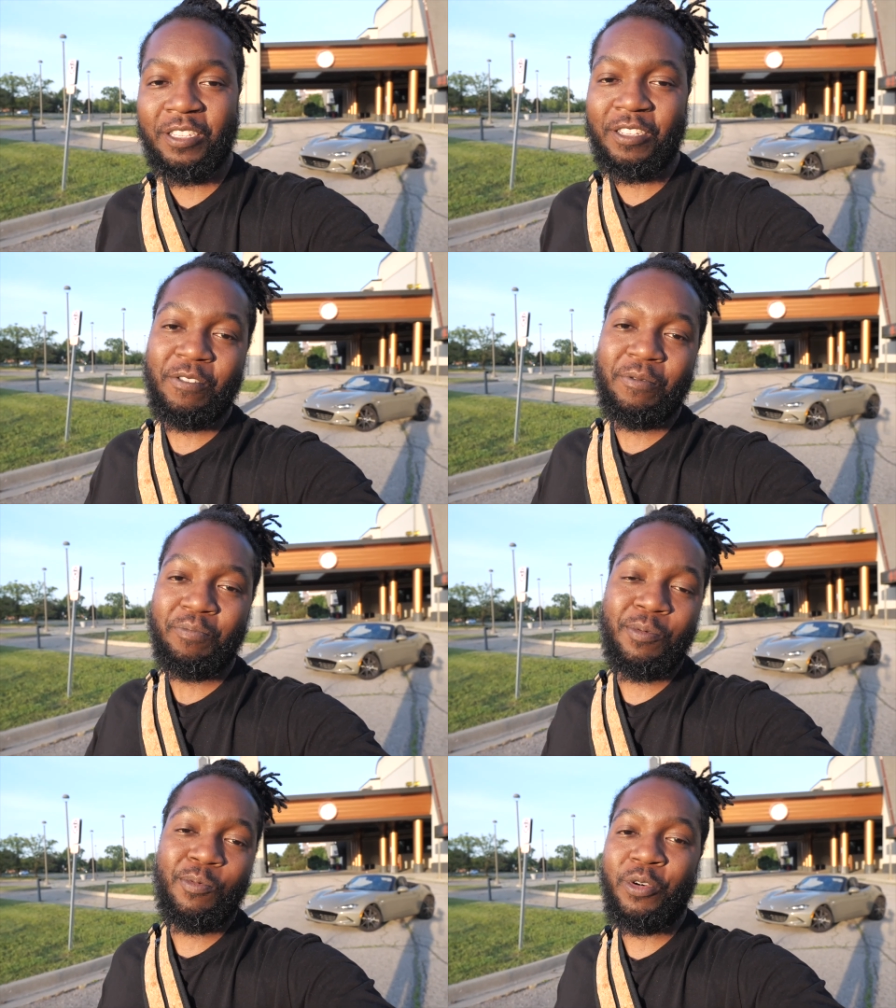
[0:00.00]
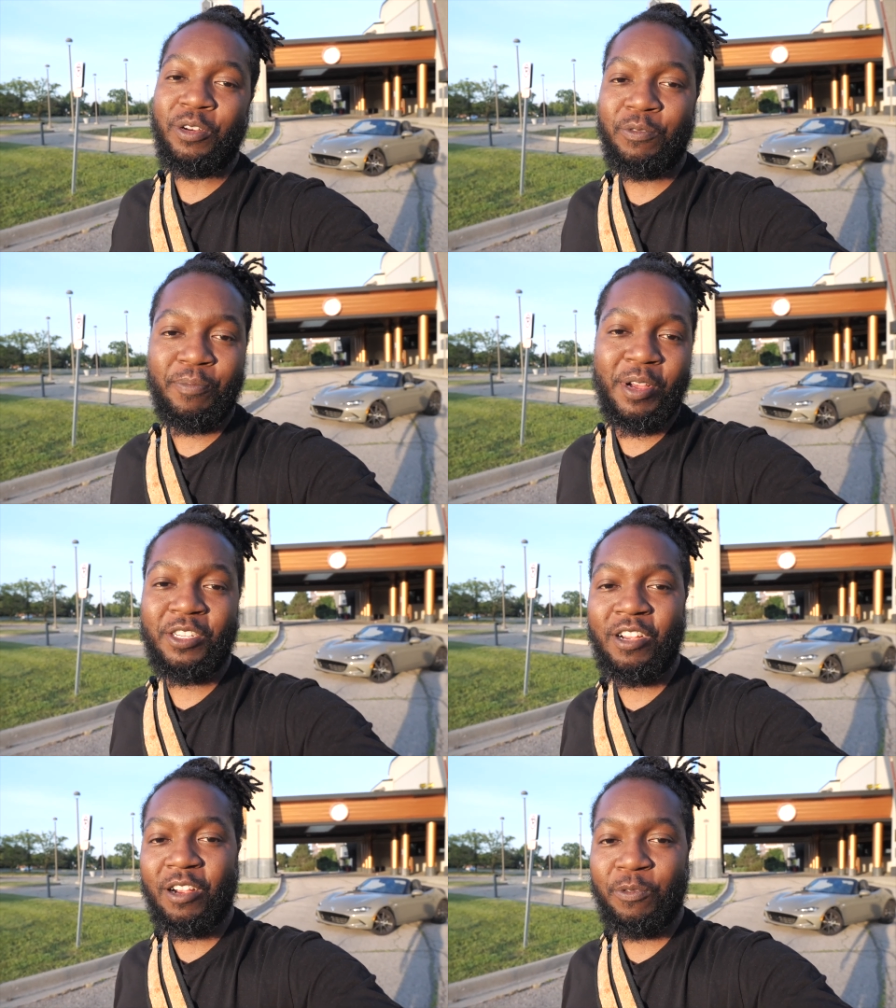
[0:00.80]
So people wonder where my
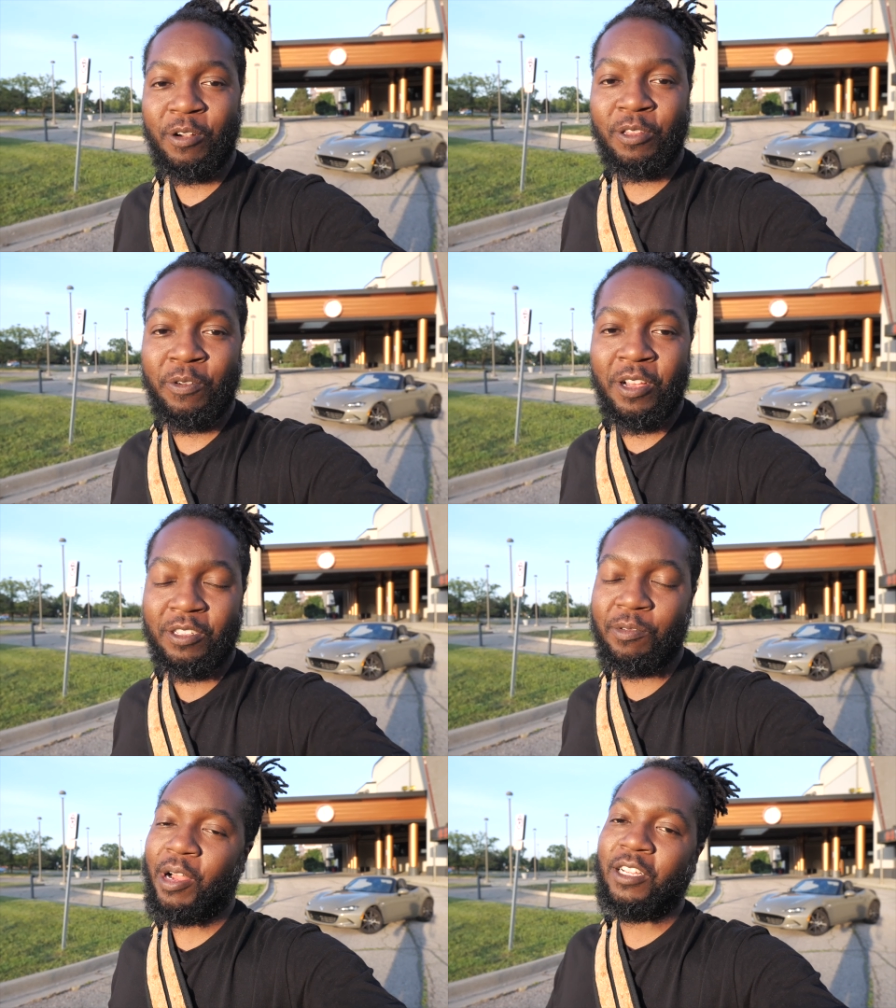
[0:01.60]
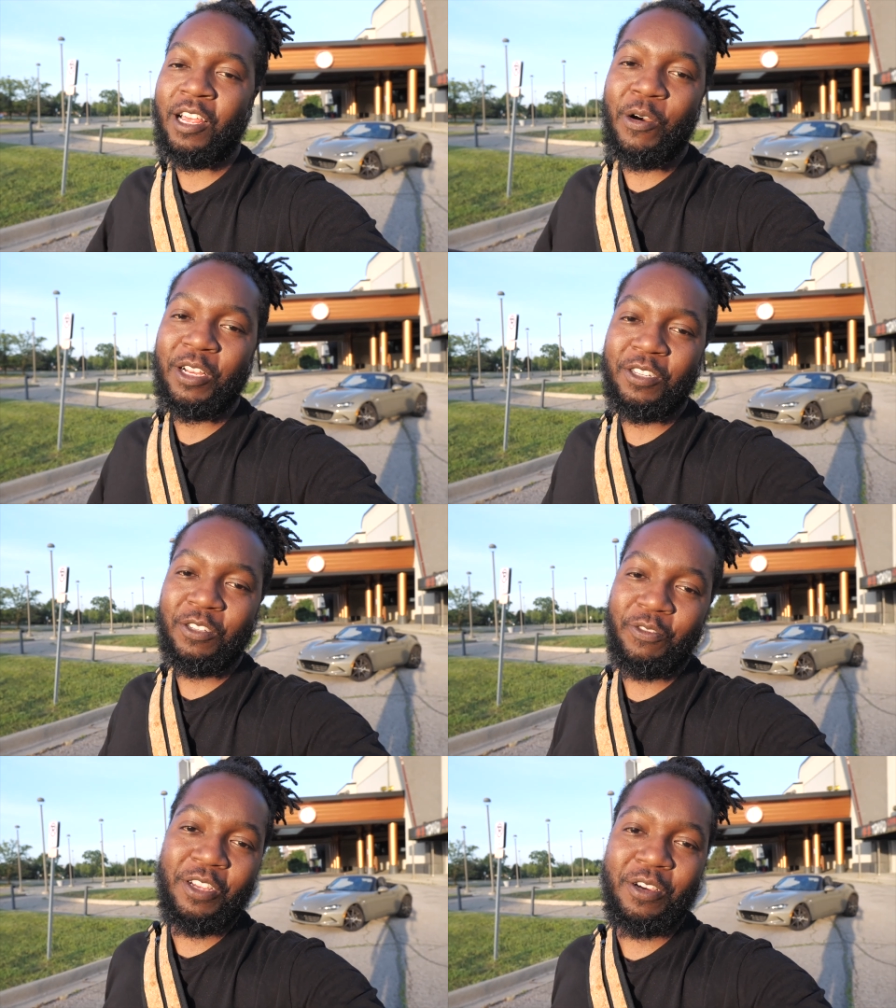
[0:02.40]
GR Corolla was. You're probably not watching this
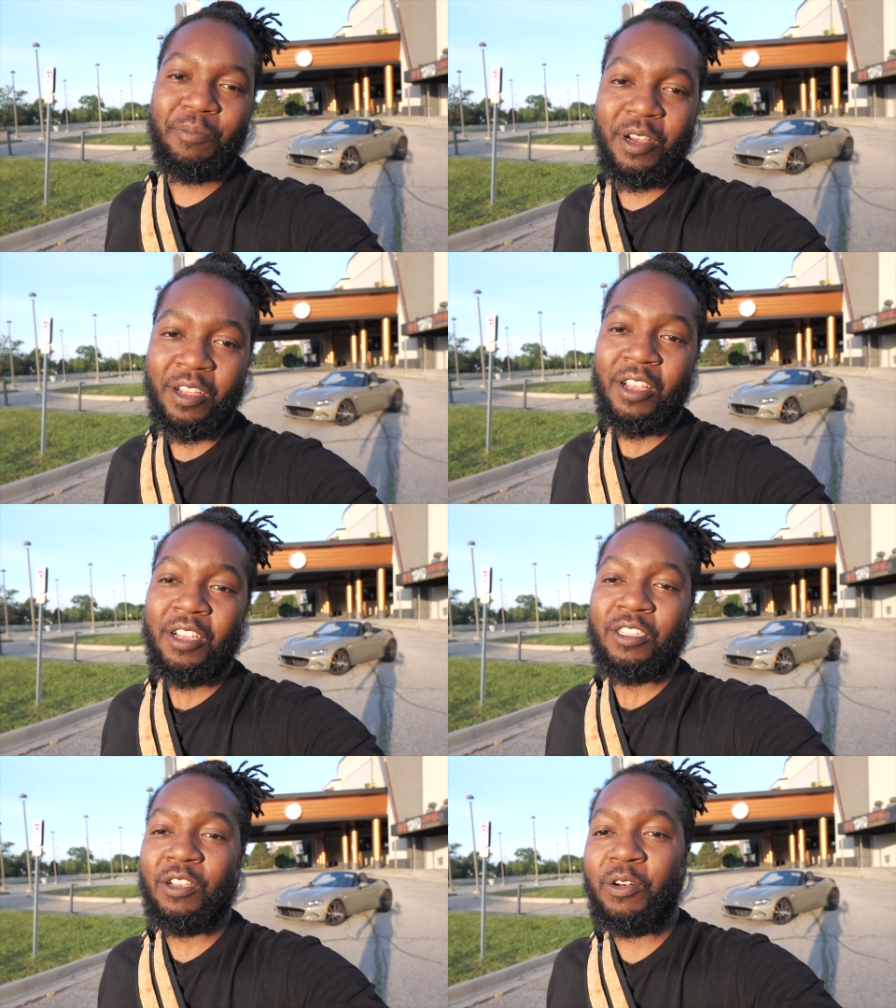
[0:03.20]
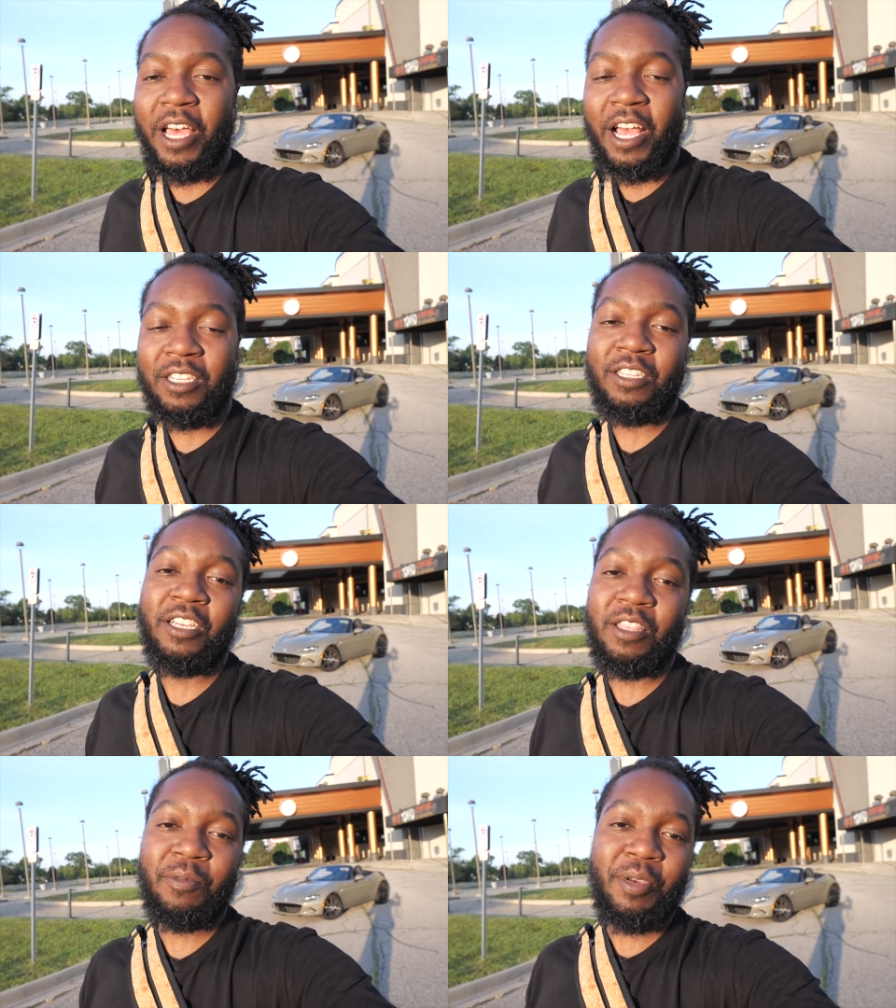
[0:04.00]
video, but sold that to
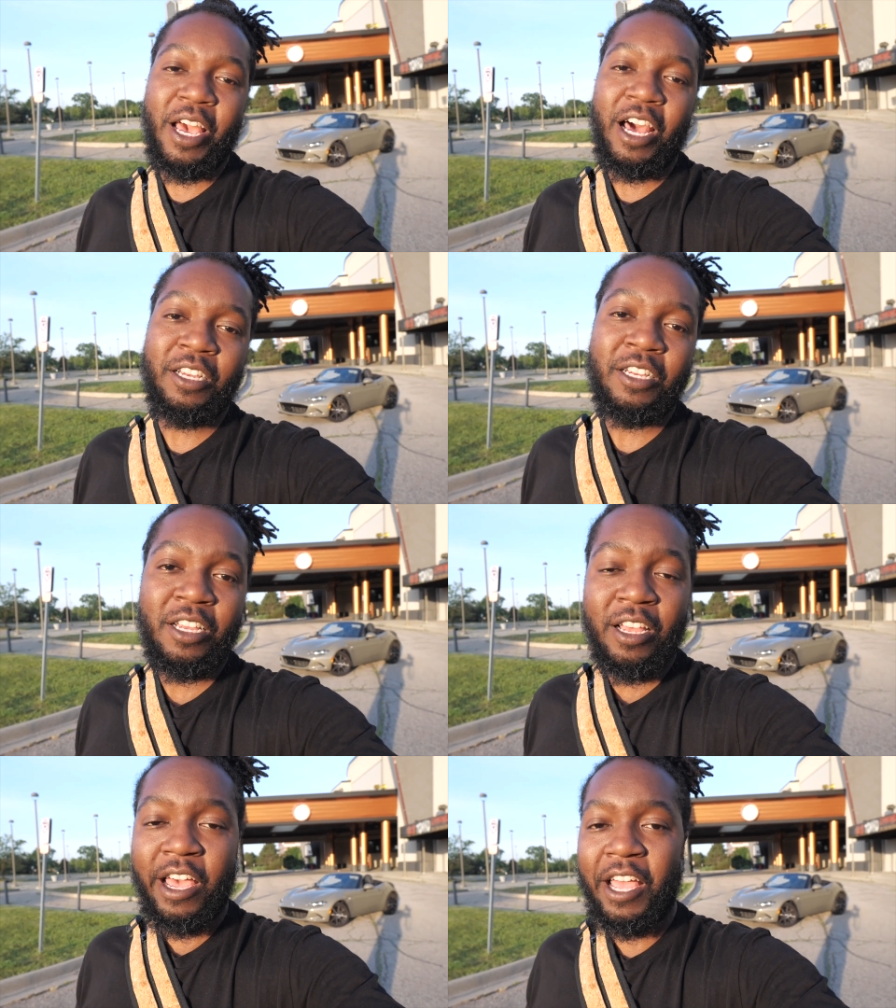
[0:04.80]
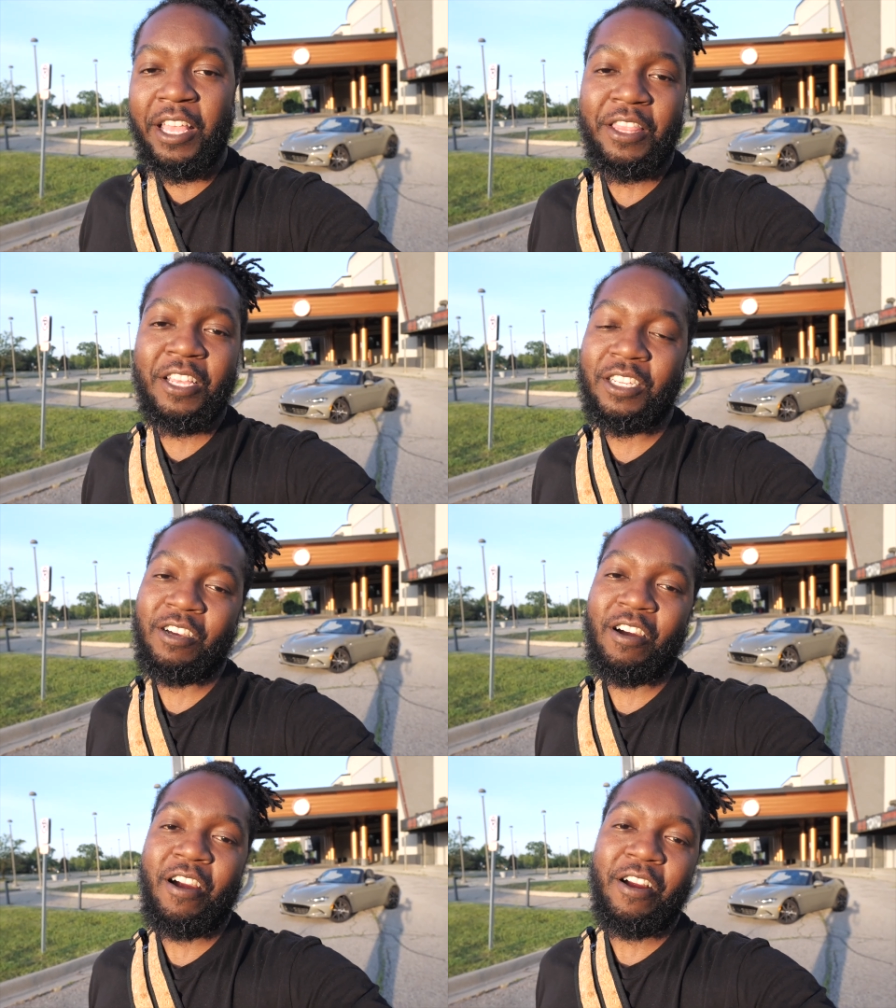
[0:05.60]
get the Miata. And this
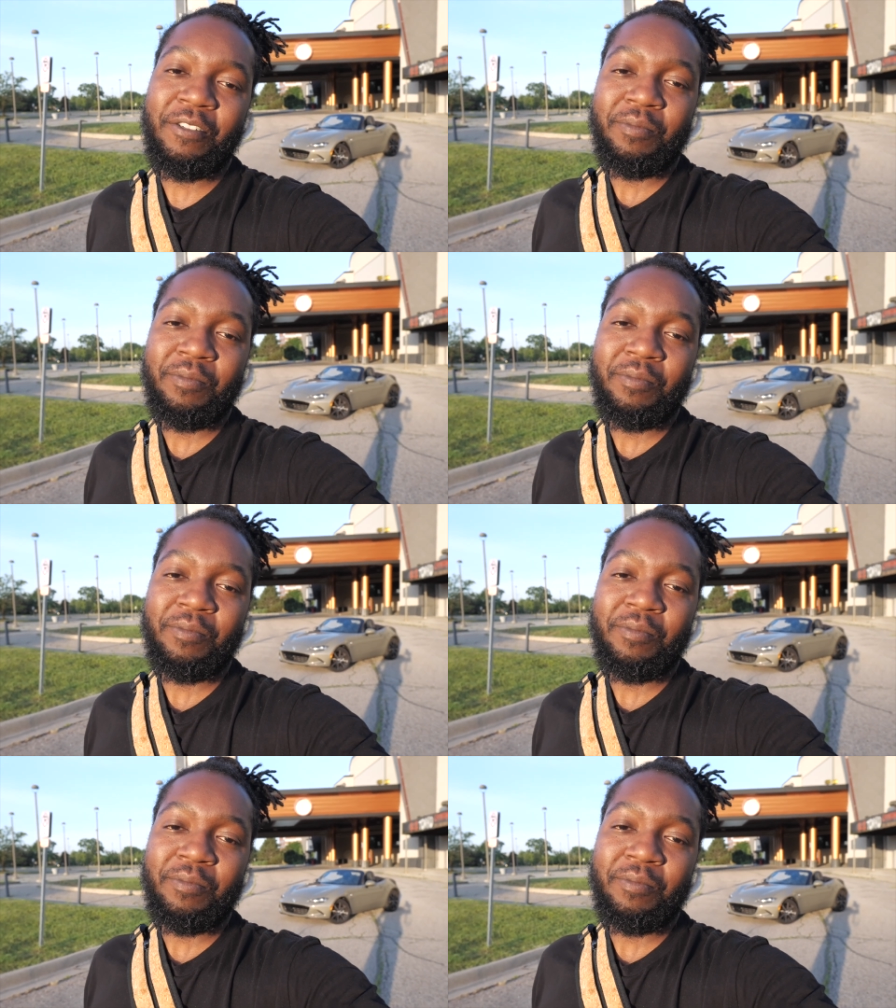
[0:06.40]
car